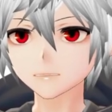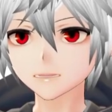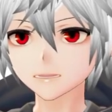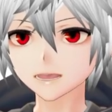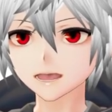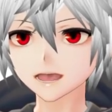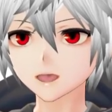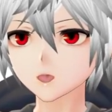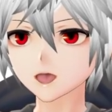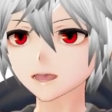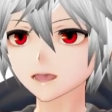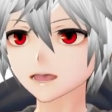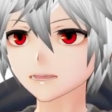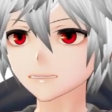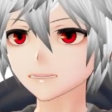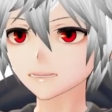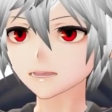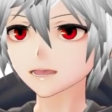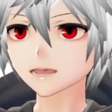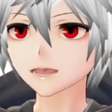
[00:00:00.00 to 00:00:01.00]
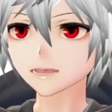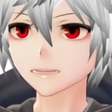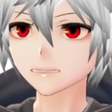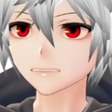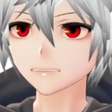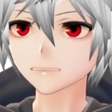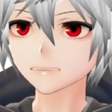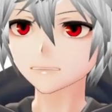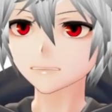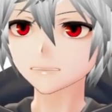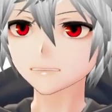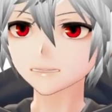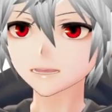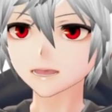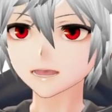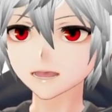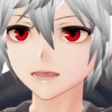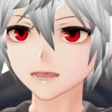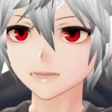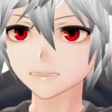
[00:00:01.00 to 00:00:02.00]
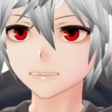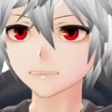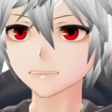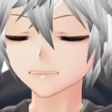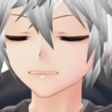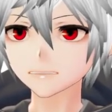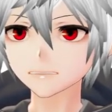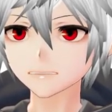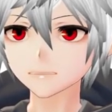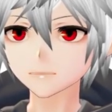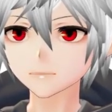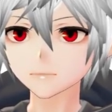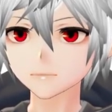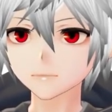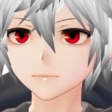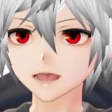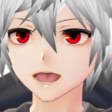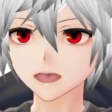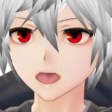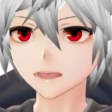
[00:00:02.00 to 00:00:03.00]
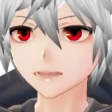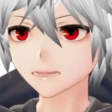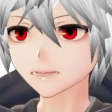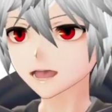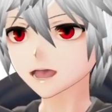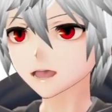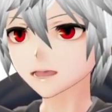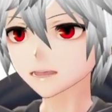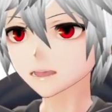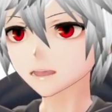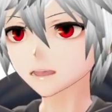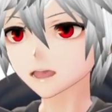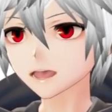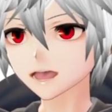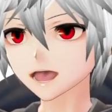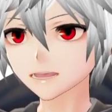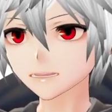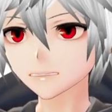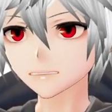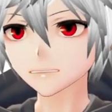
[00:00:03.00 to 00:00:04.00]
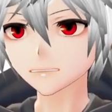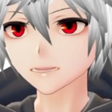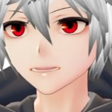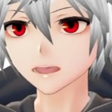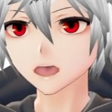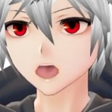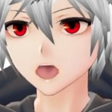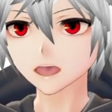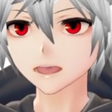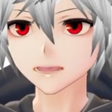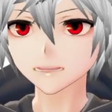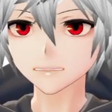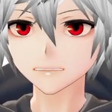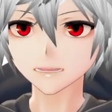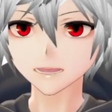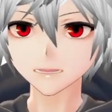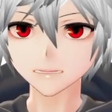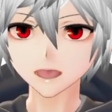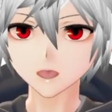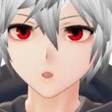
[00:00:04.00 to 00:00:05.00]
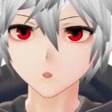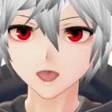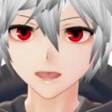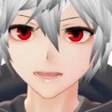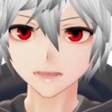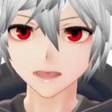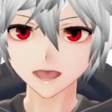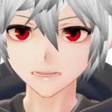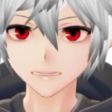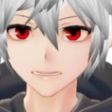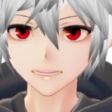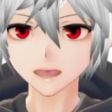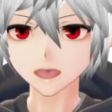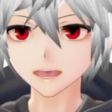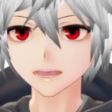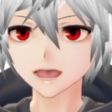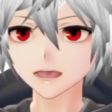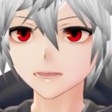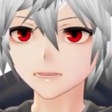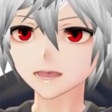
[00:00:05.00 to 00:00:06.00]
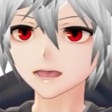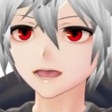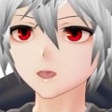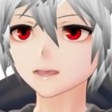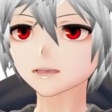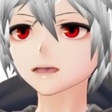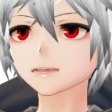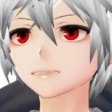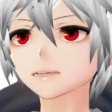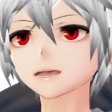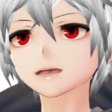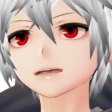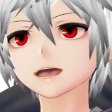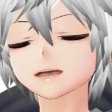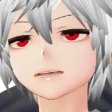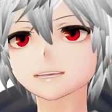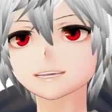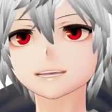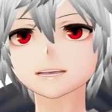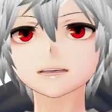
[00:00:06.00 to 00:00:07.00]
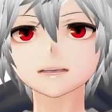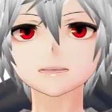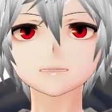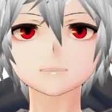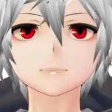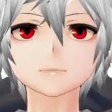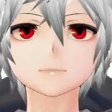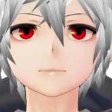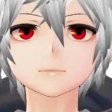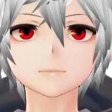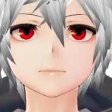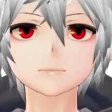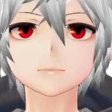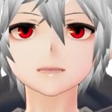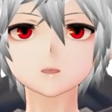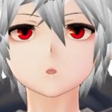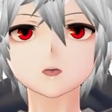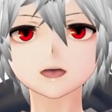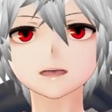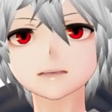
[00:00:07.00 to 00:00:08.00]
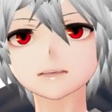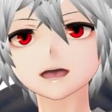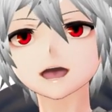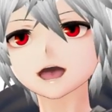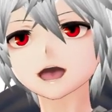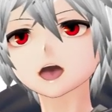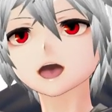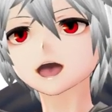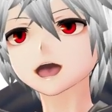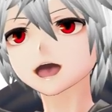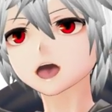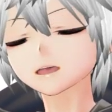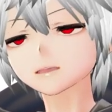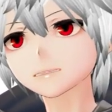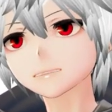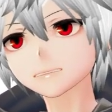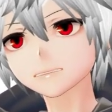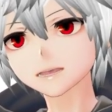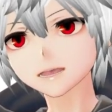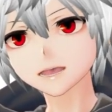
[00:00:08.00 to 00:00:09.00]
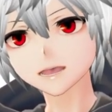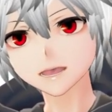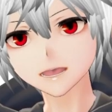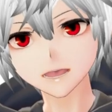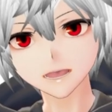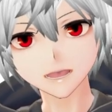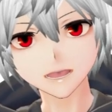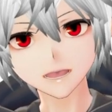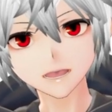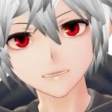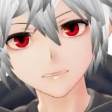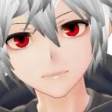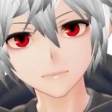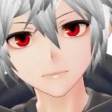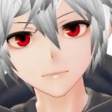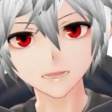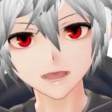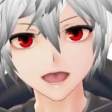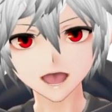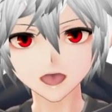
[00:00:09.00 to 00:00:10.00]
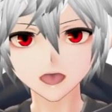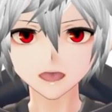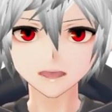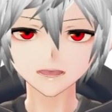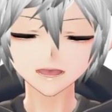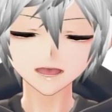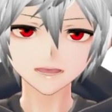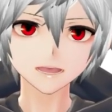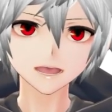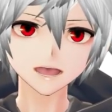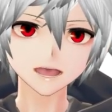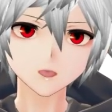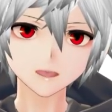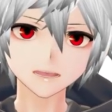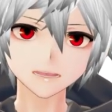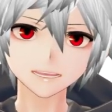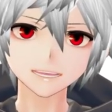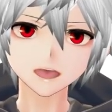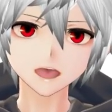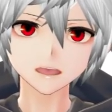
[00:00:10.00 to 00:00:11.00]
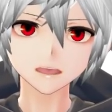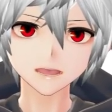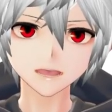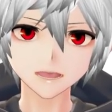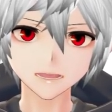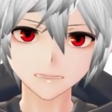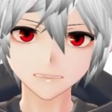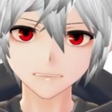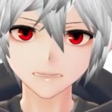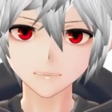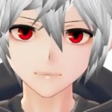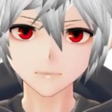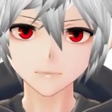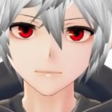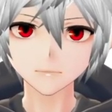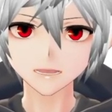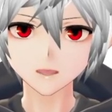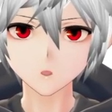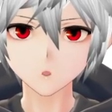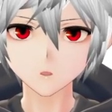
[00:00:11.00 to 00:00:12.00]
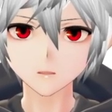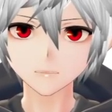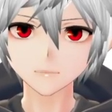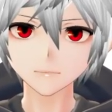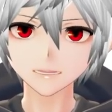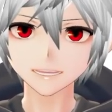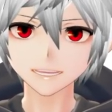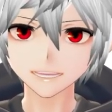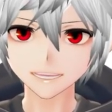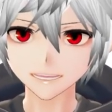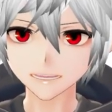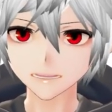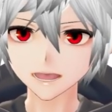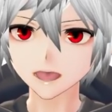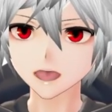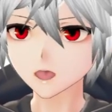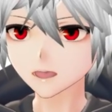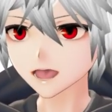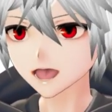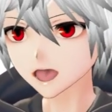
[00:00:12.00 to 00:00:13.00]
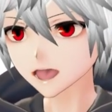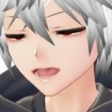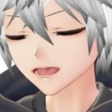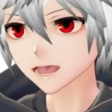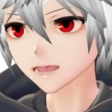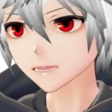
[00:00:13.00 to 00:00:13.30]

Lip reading: what this means is I'm not sure because it's Google Translate, but I think what this means is that you can now see how many liquid memories you can unlock,